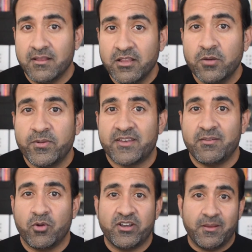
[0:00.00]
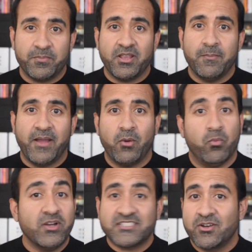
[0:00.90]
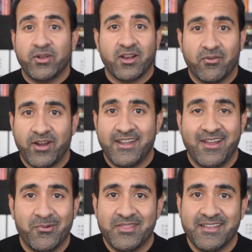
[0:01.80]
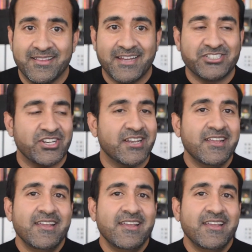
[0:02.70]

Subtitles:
a little bit more deeply about what's going on right now with the election